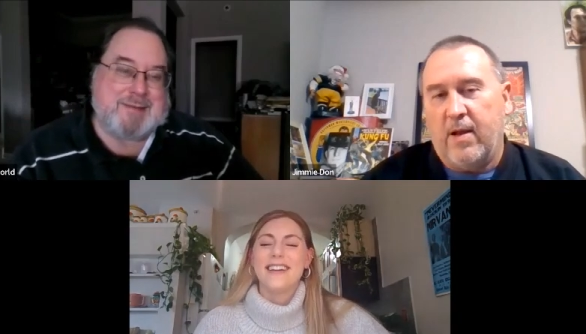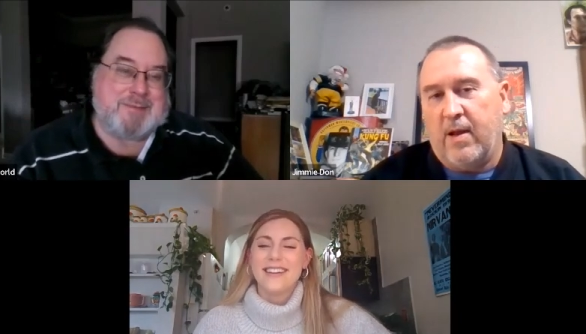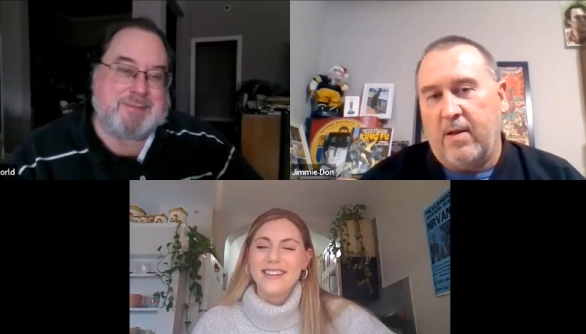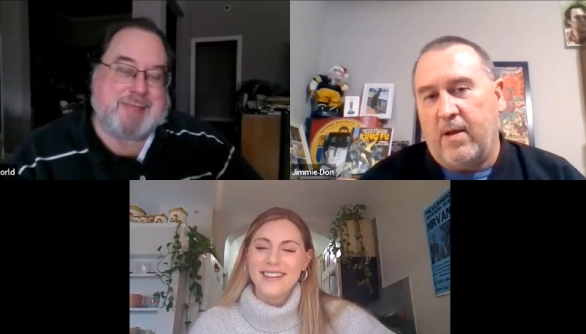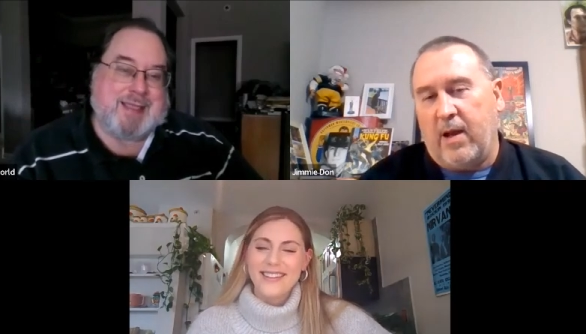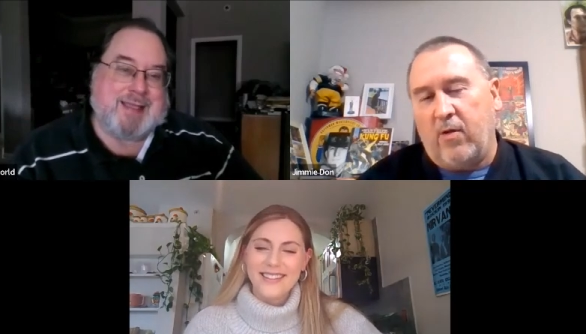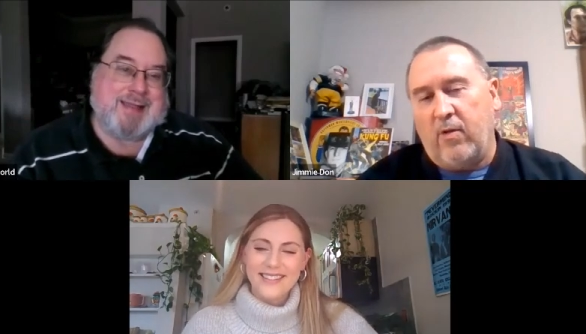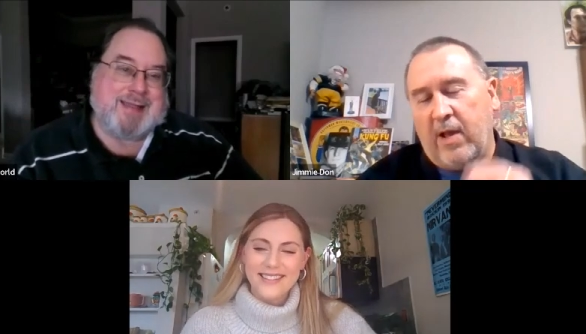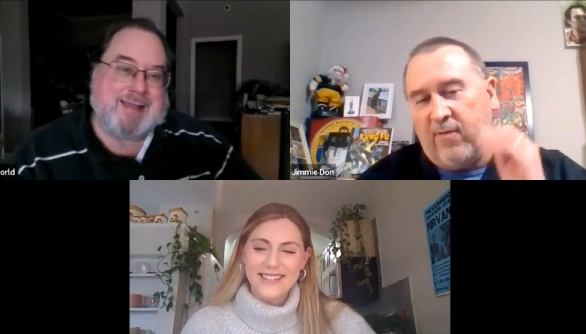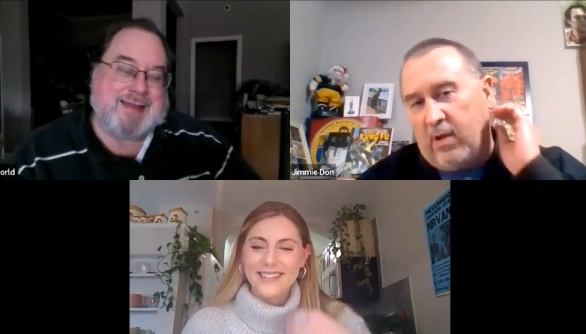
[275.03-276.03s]
Speaker 1: I, I,
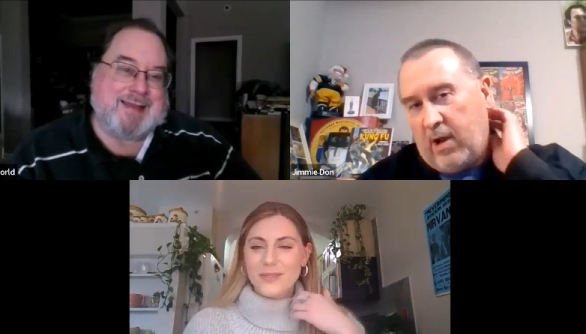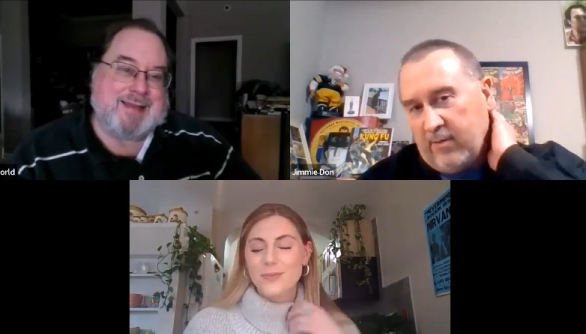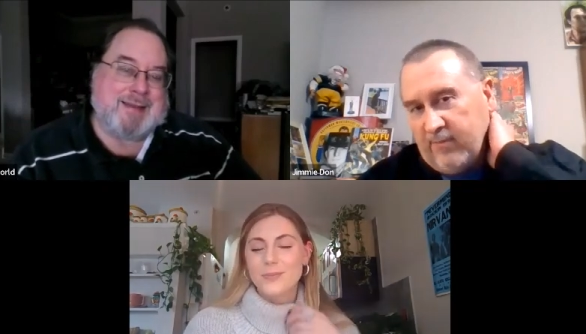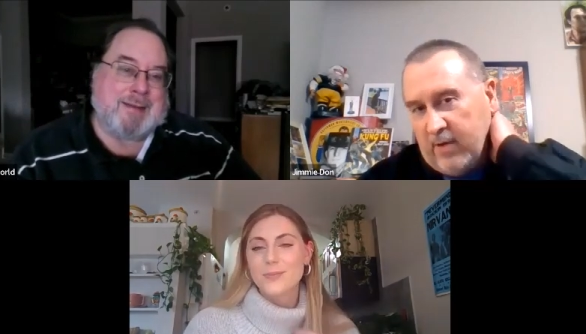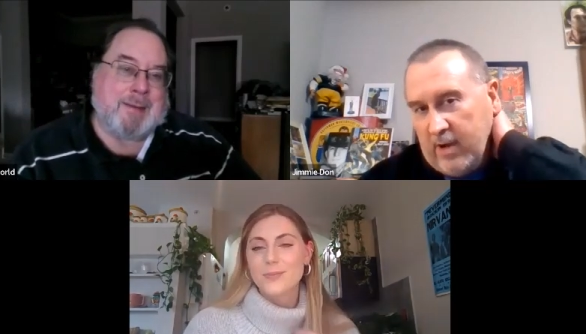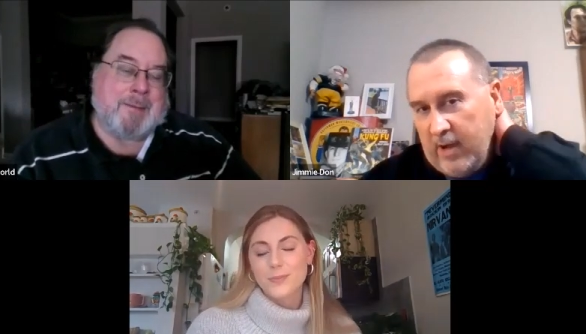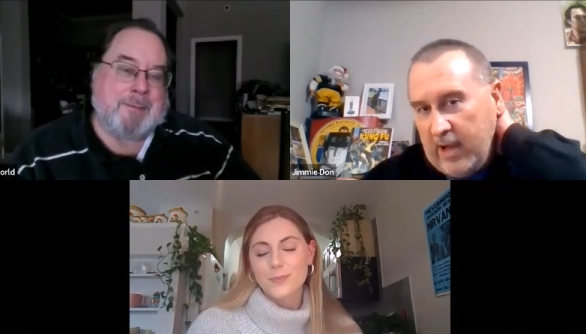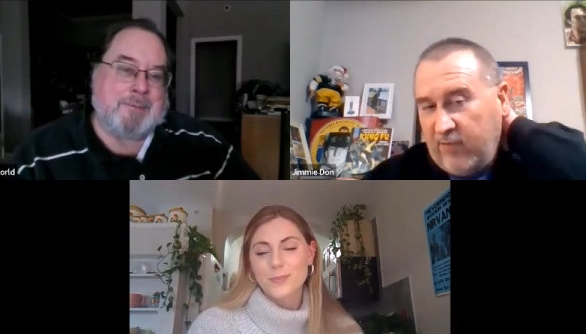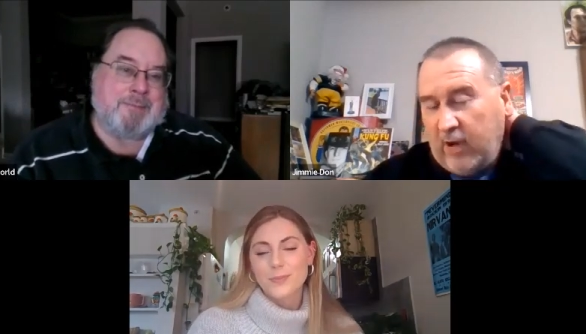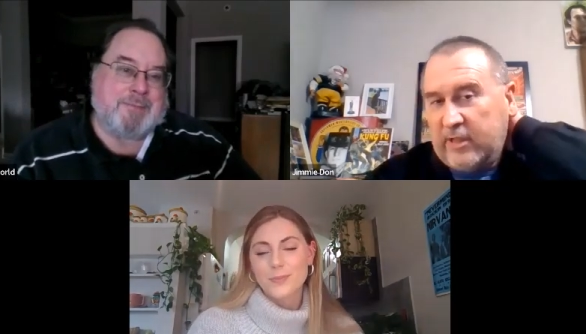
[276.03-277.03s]
don't have a lot of uh,
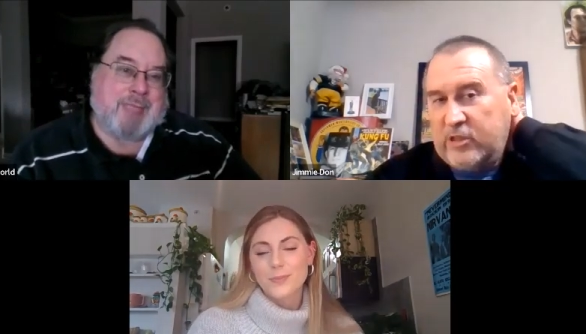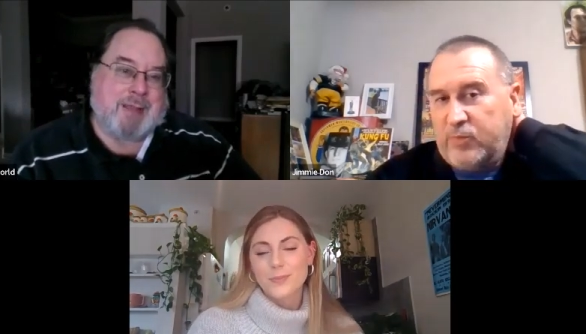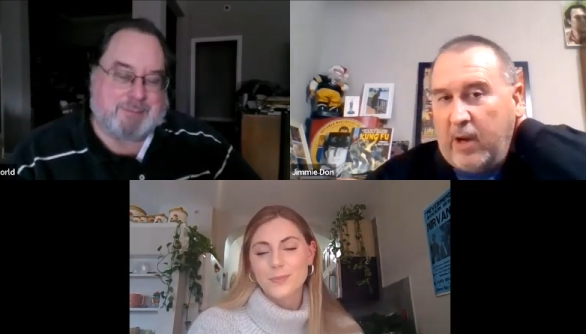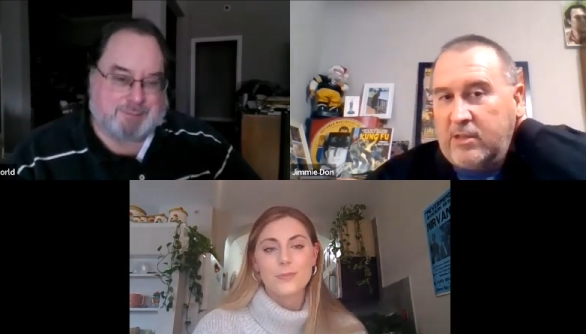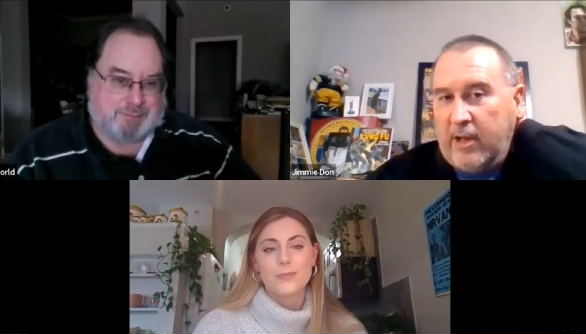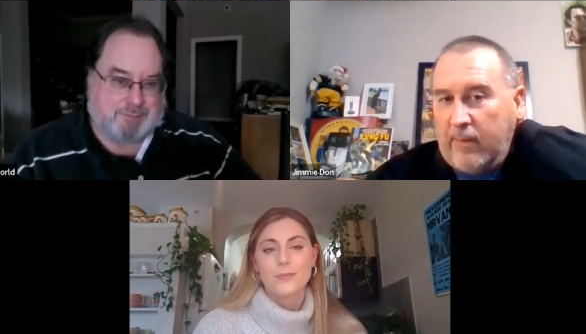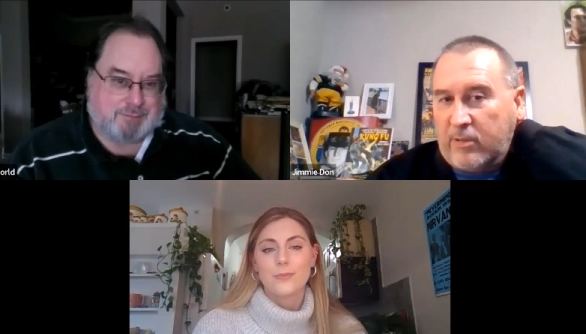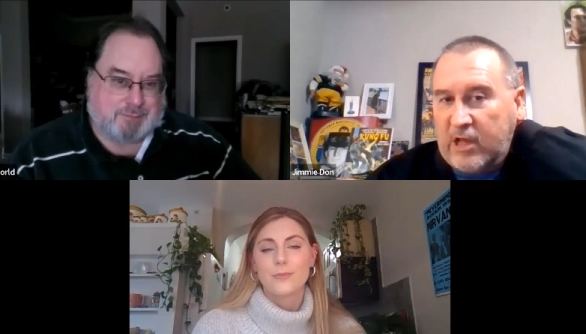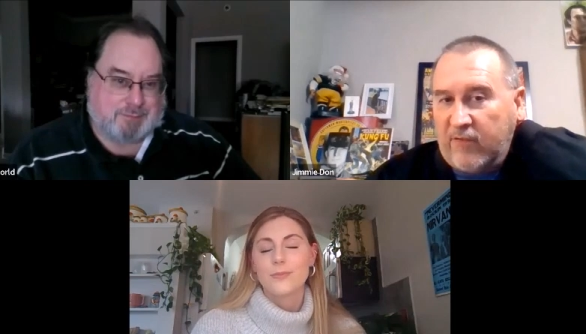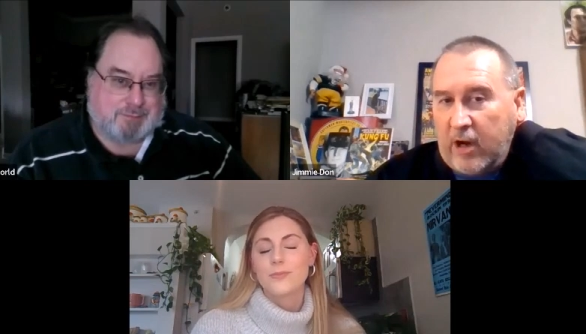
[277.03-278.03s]
heck of a lot of spare time
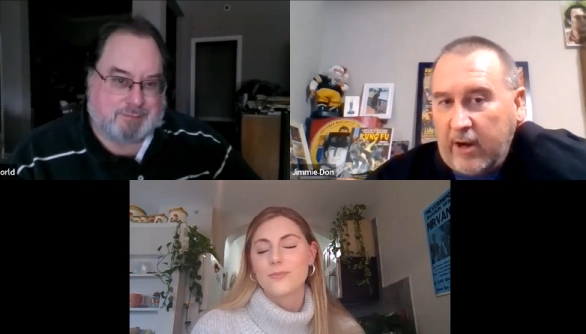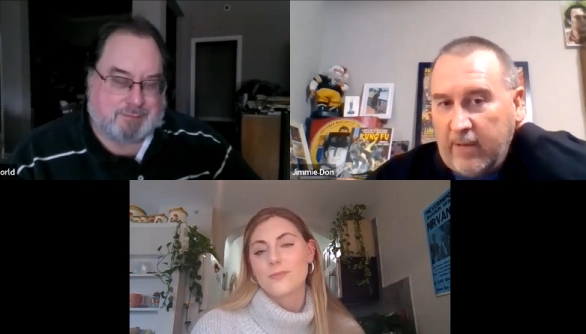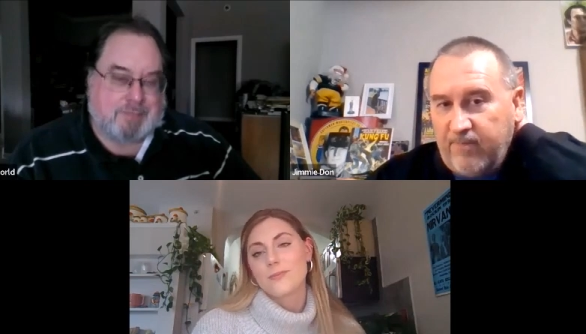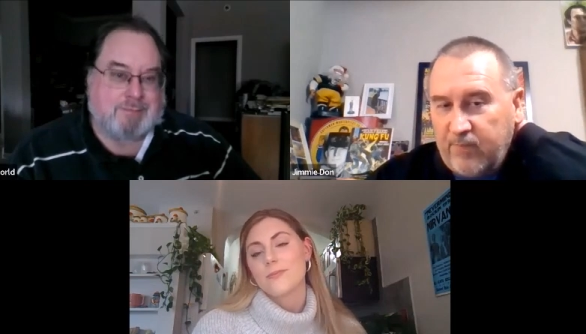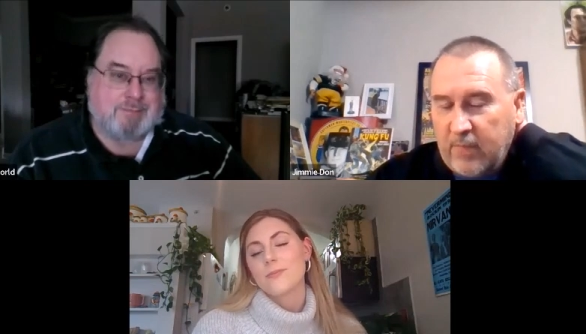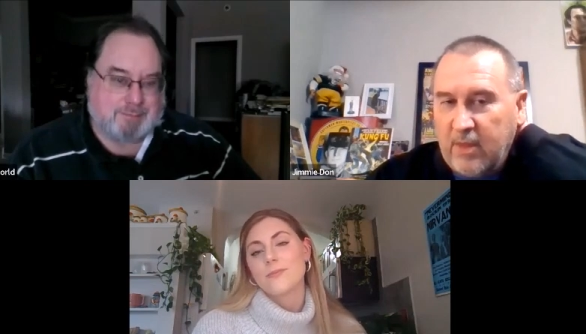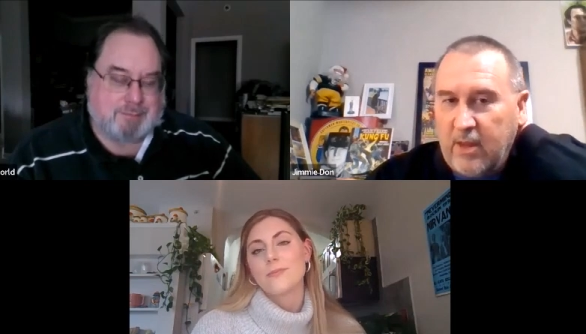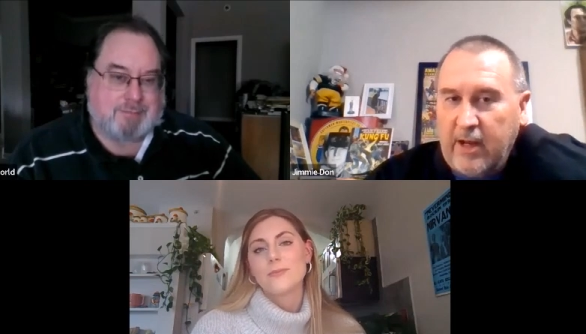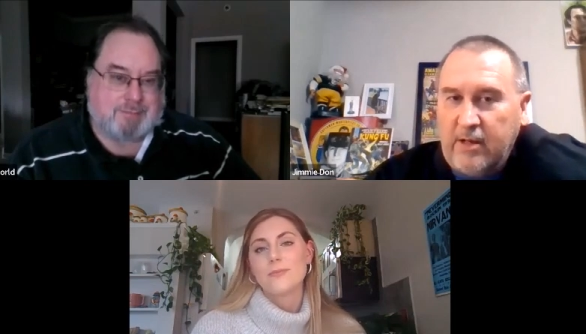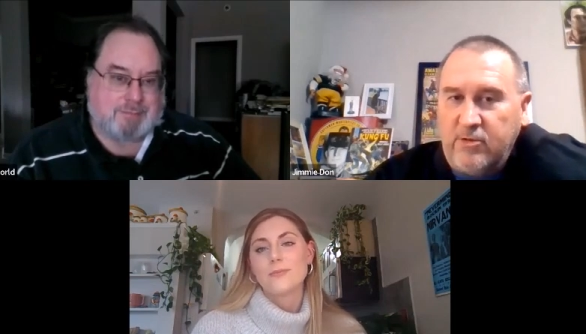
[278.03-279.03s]
because I've got a
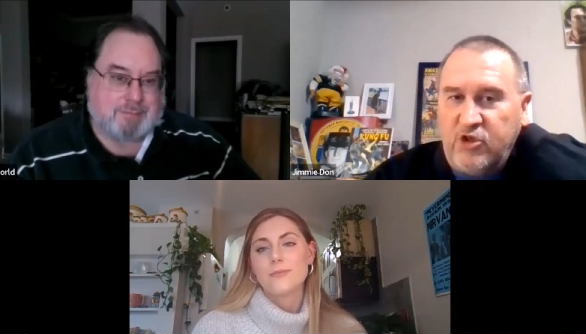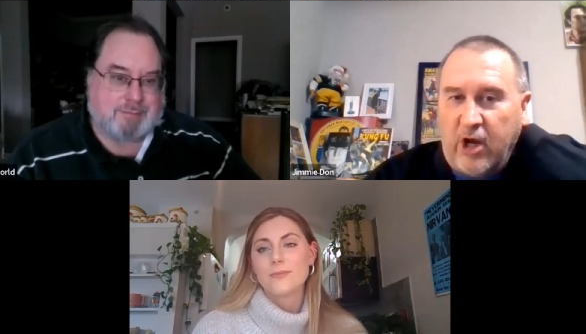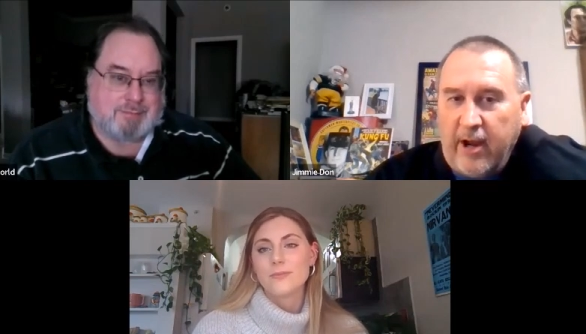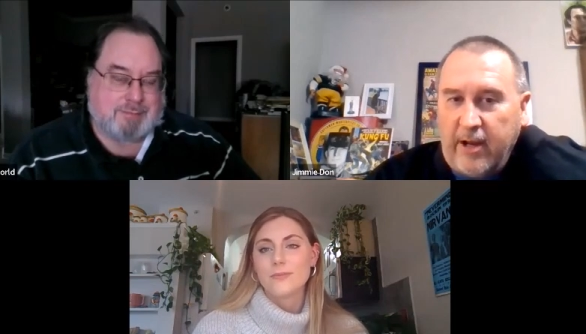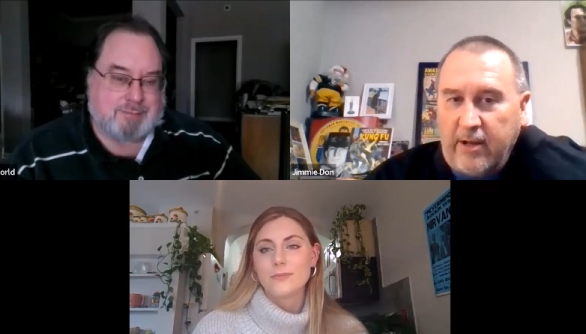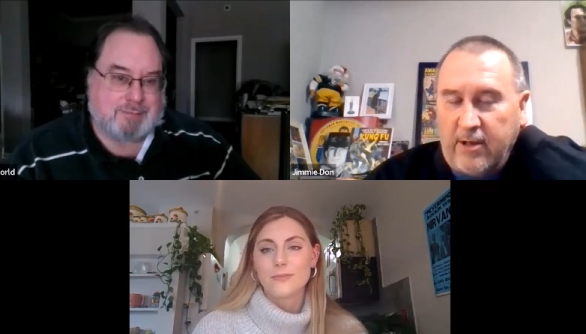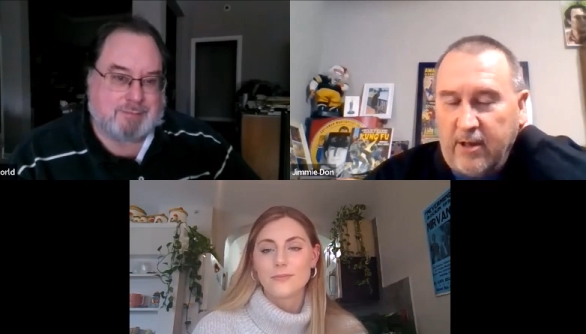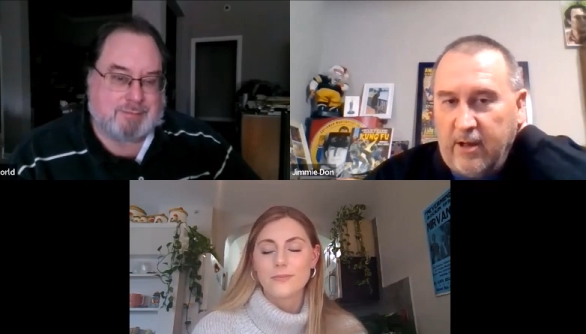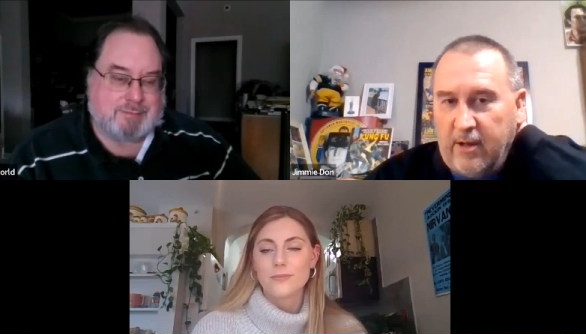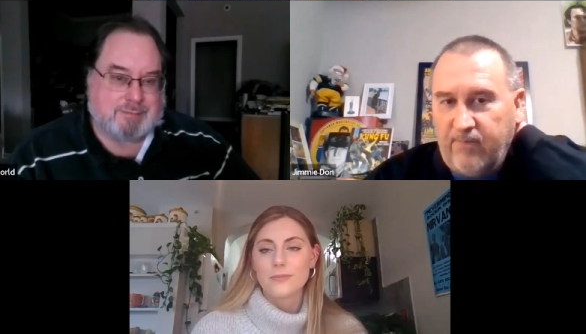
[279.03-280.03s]
a giant
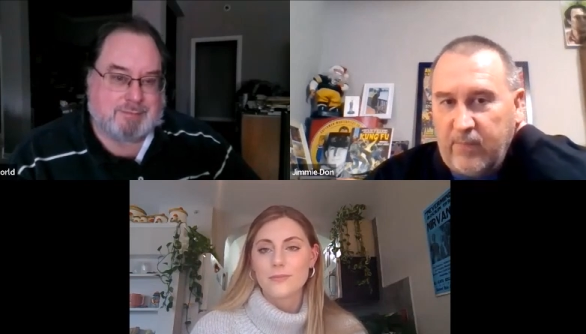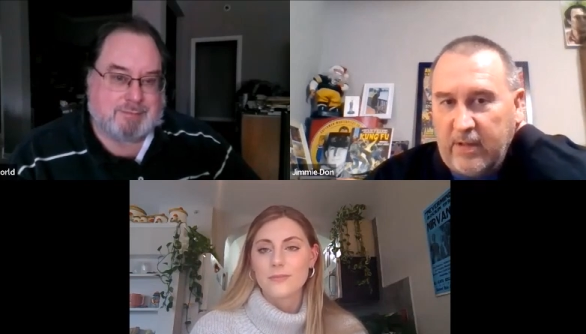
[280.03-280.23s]
uh,